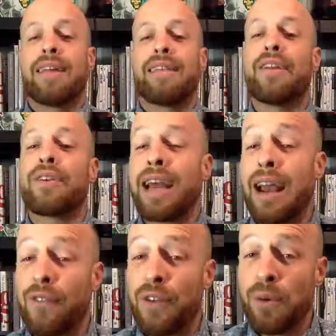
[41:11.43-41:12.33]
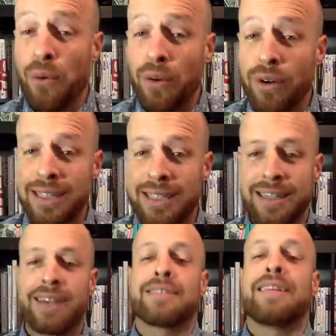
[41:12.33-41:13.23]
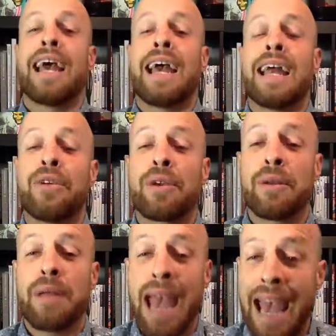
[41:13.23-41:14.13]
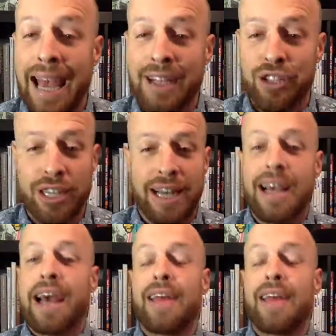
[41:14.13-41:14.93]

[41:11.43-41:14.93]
Then you can add a few more details. Then you can hang shit.